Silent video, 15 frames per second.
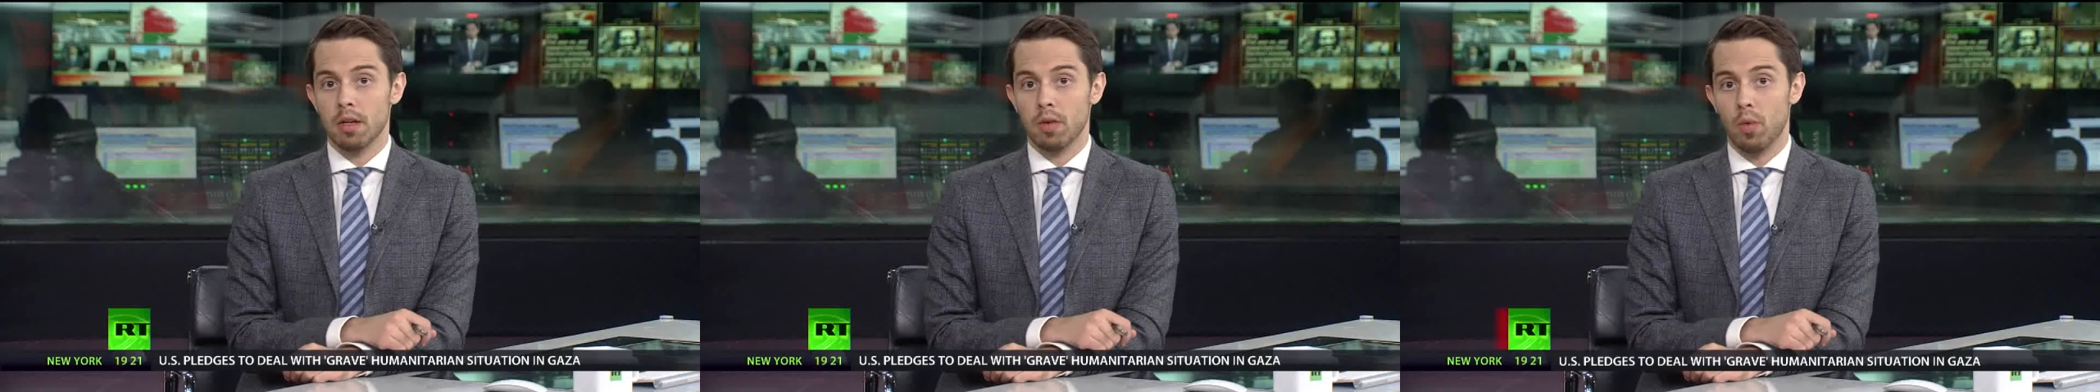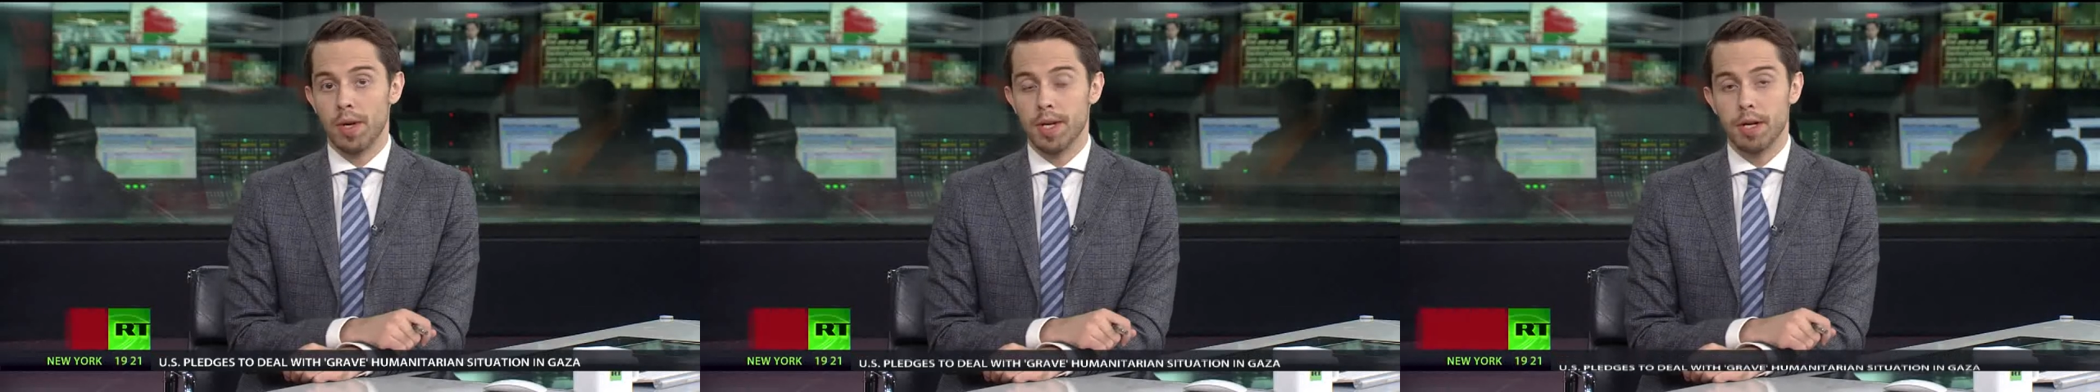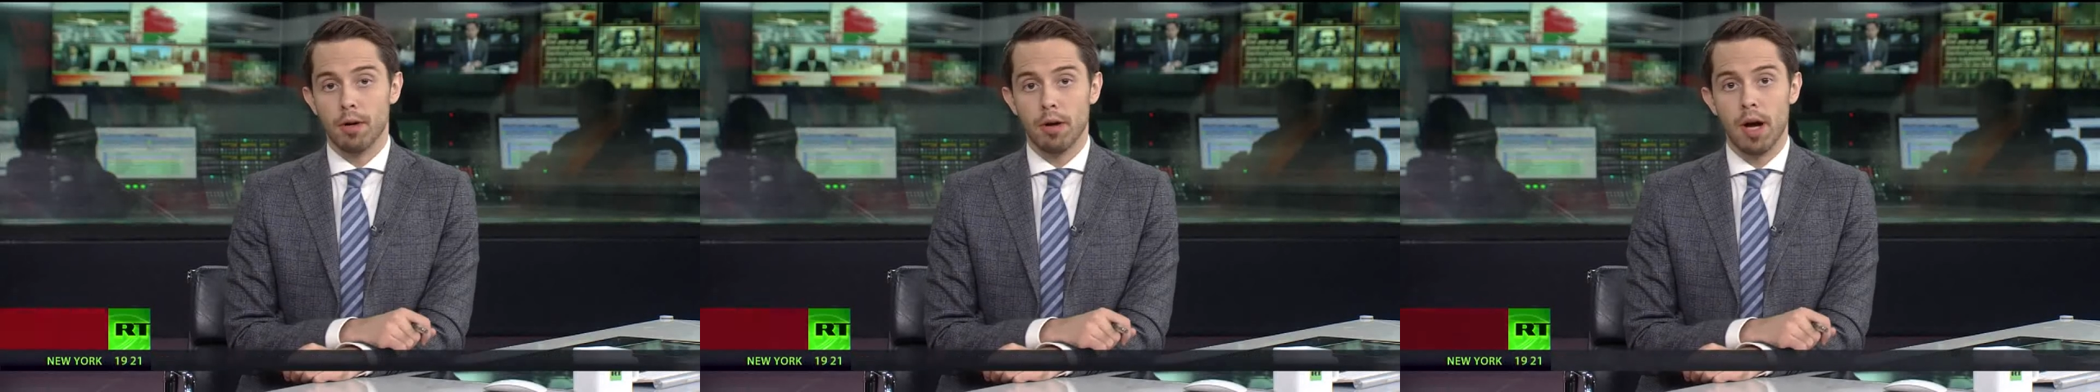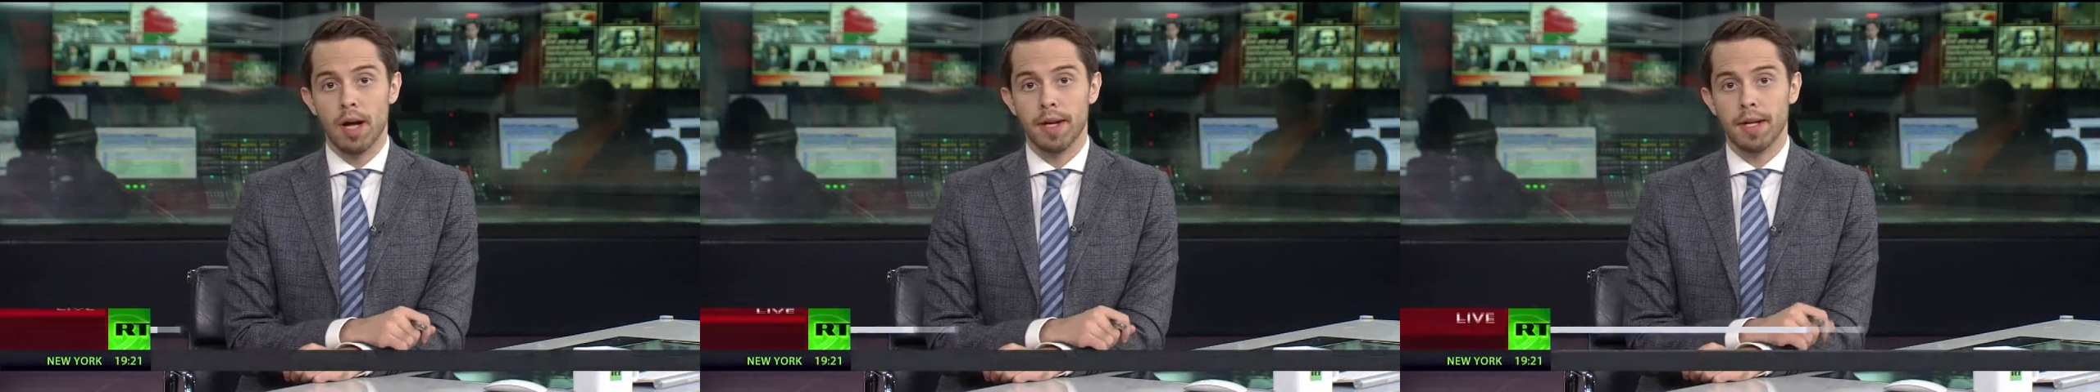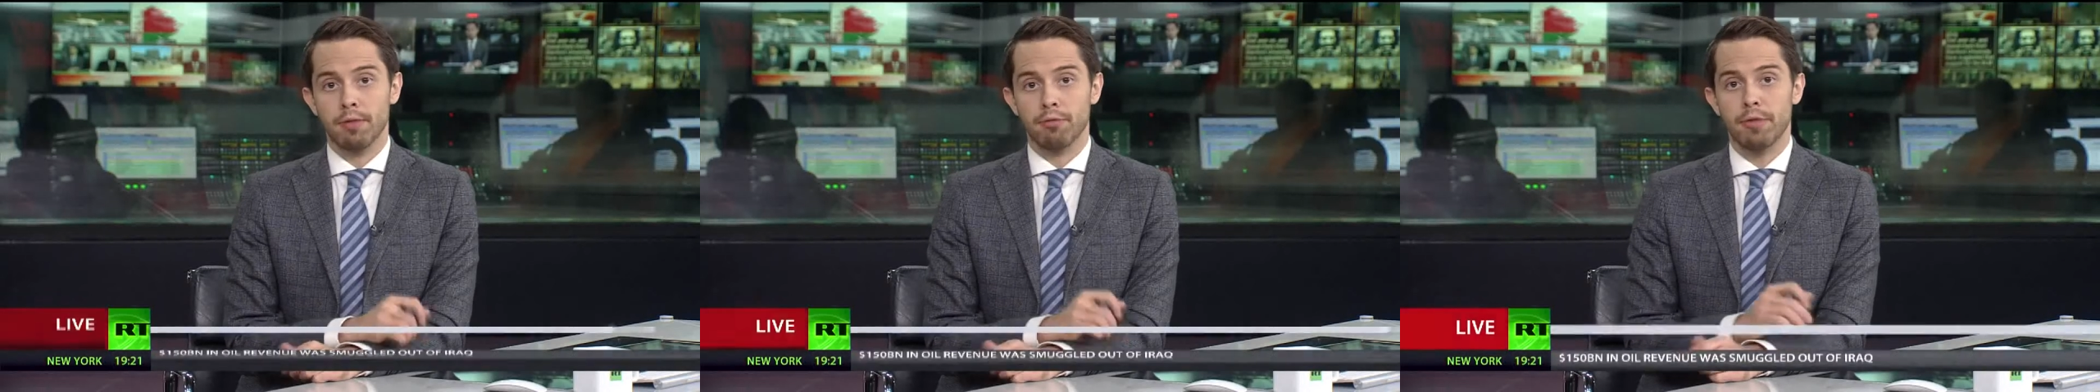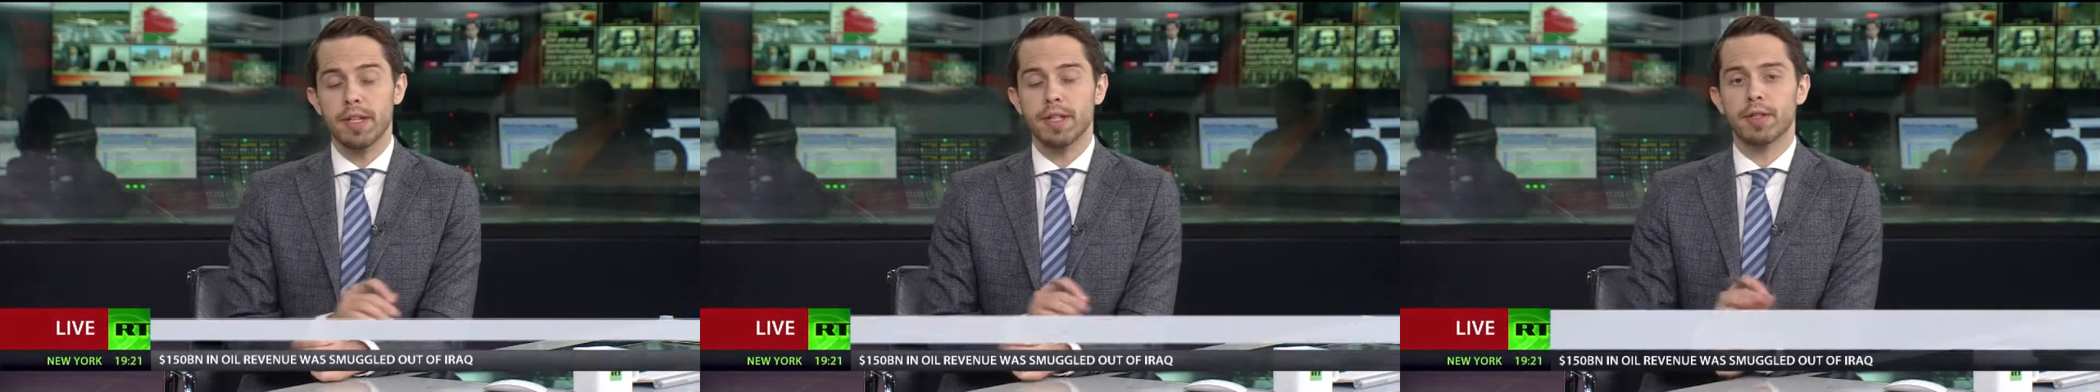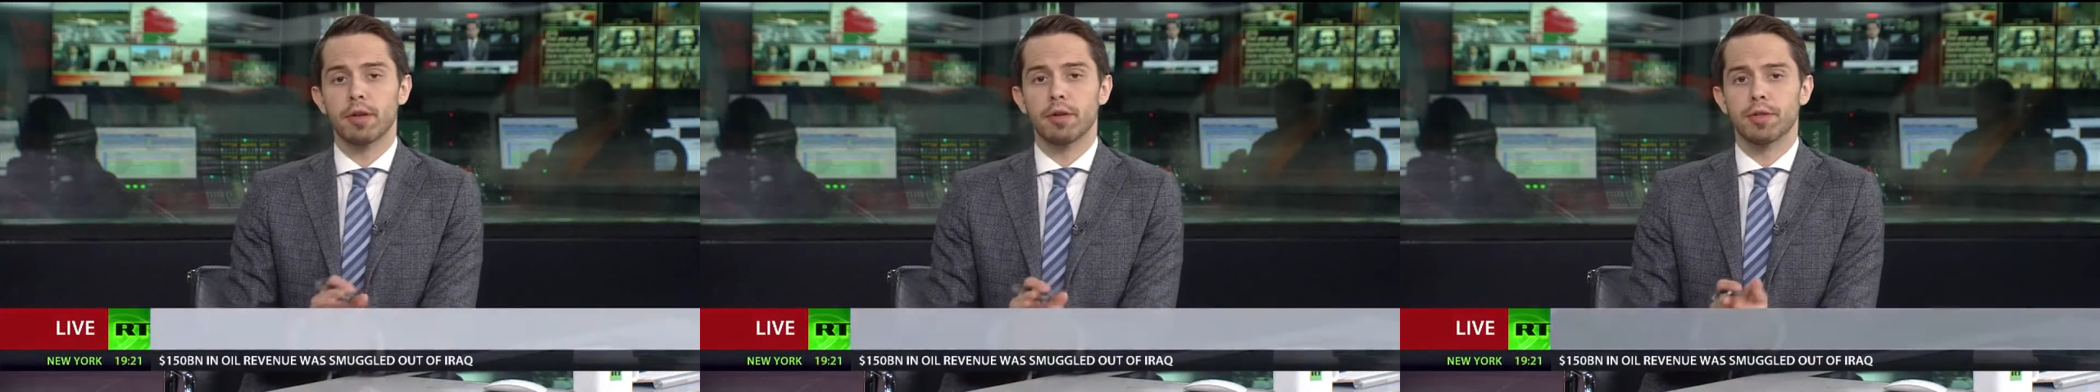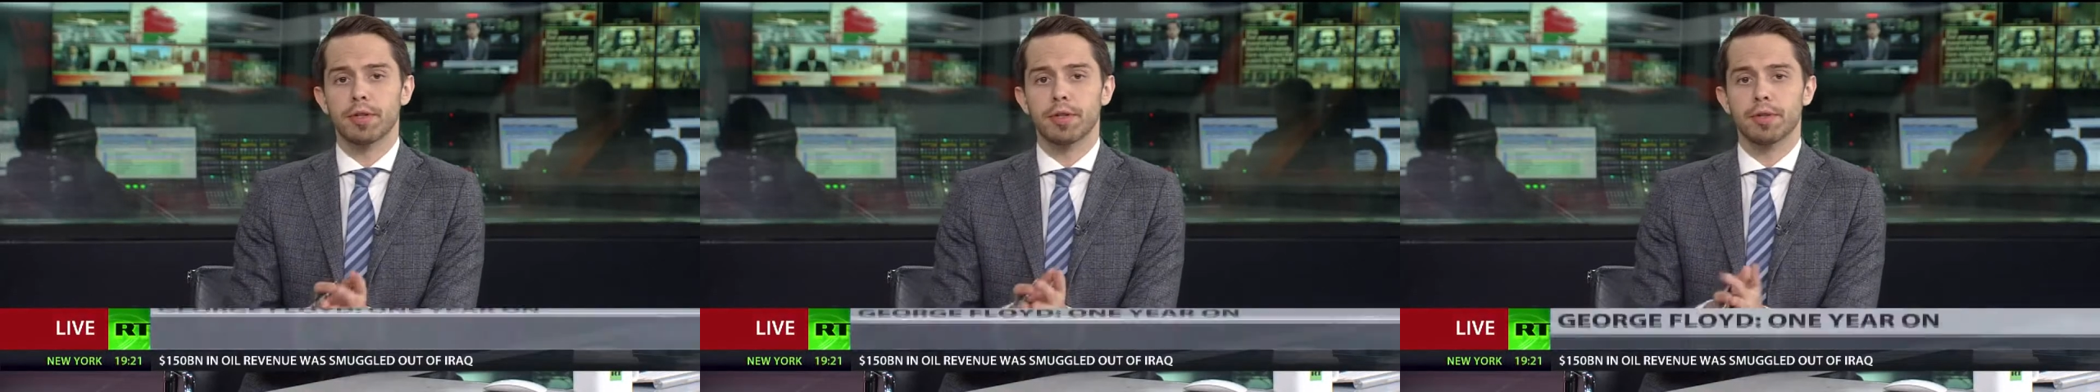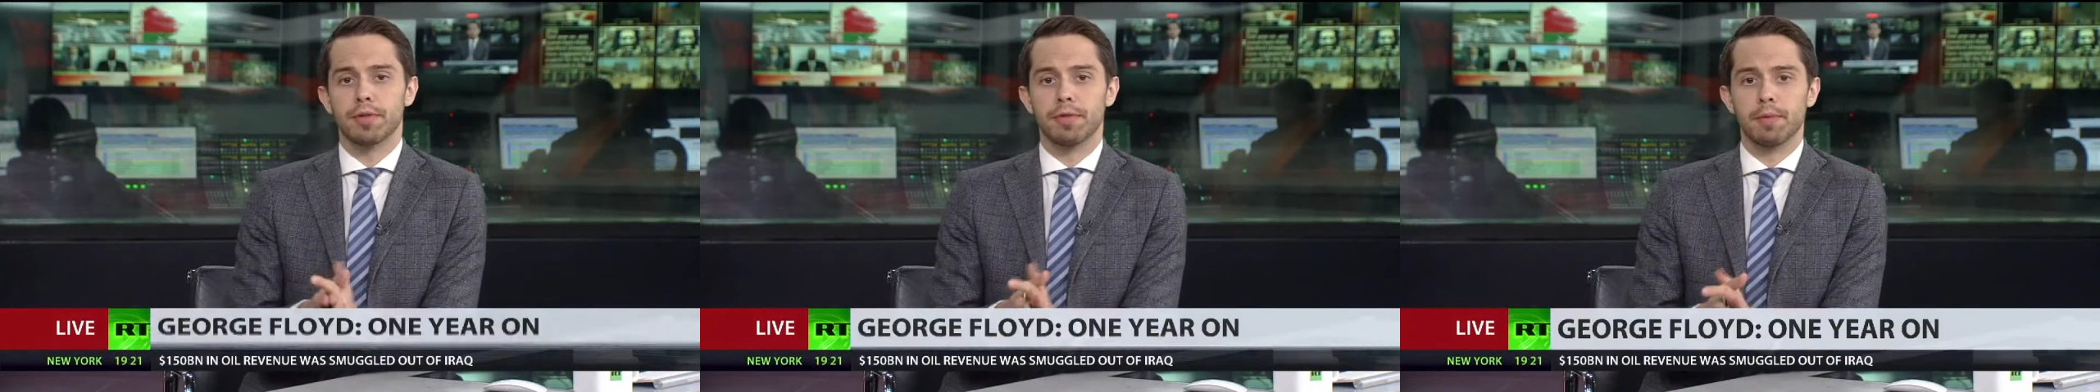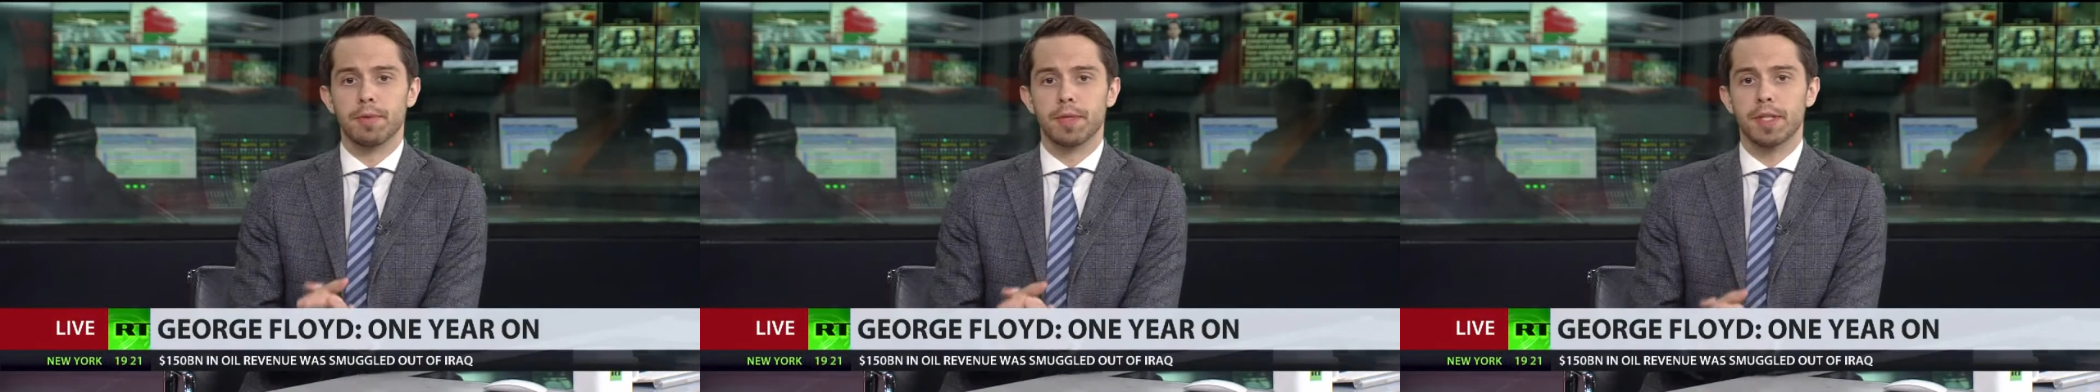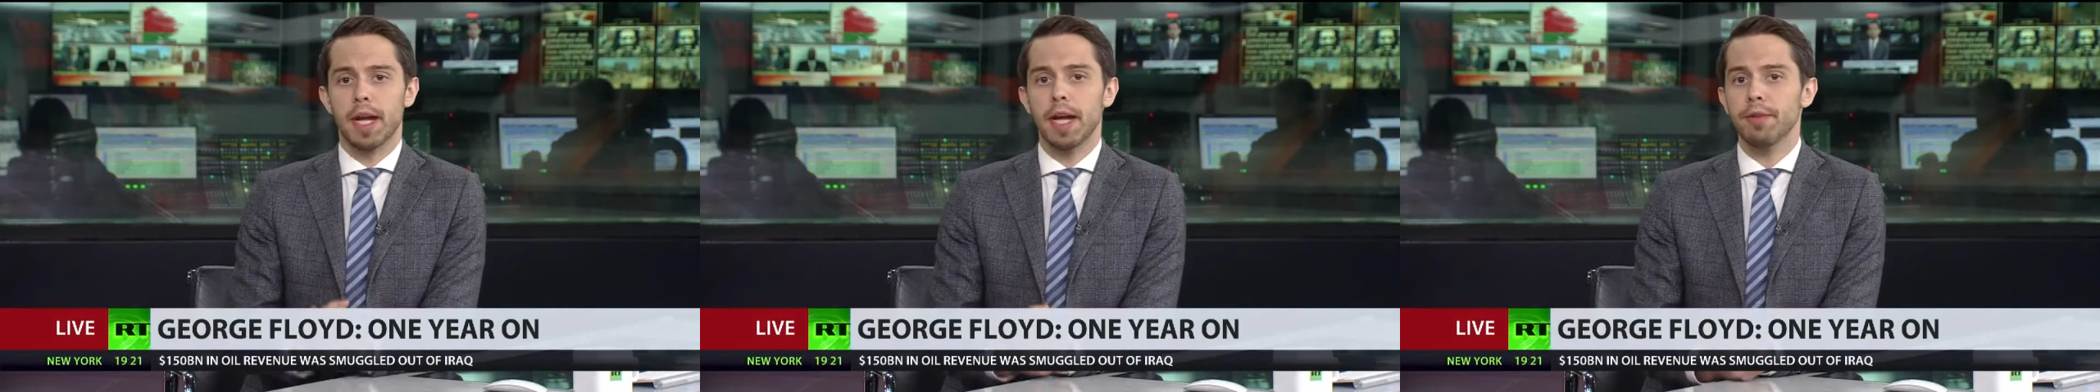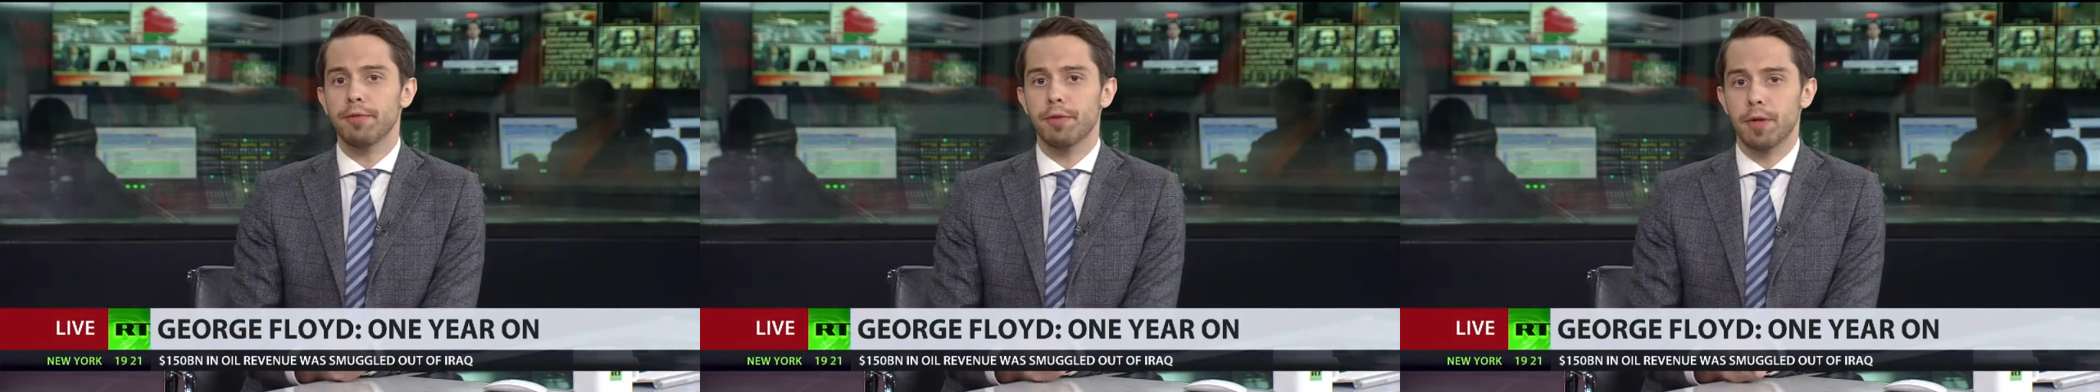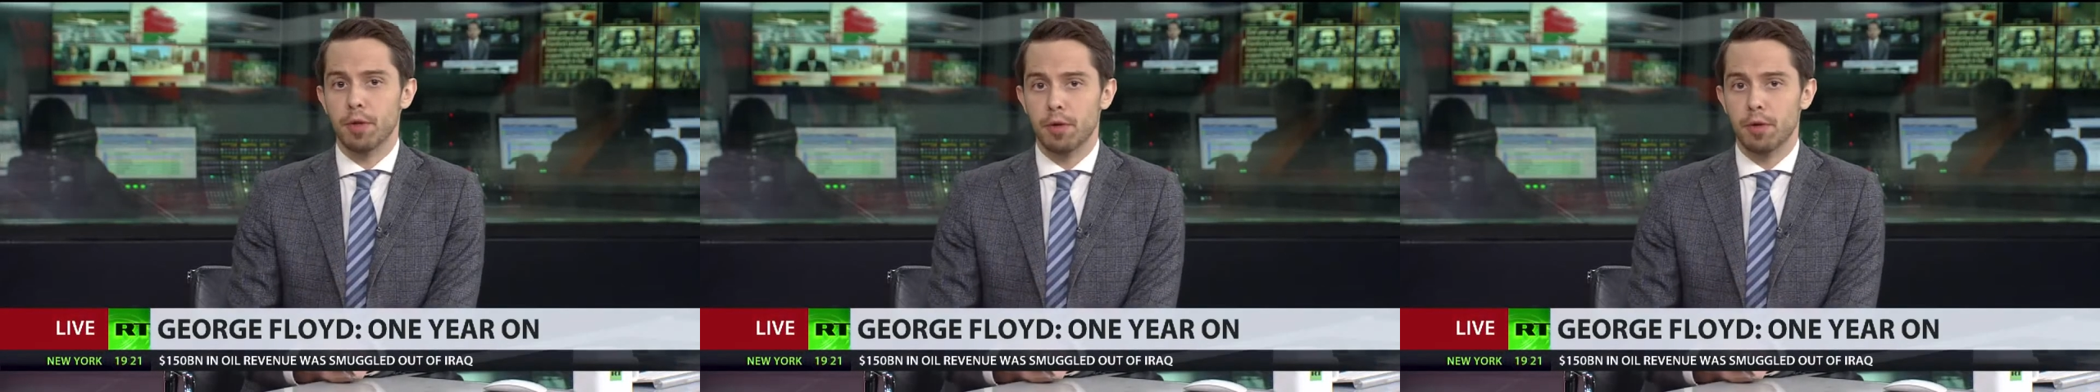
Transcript: 1 year on, and researchers from Stanford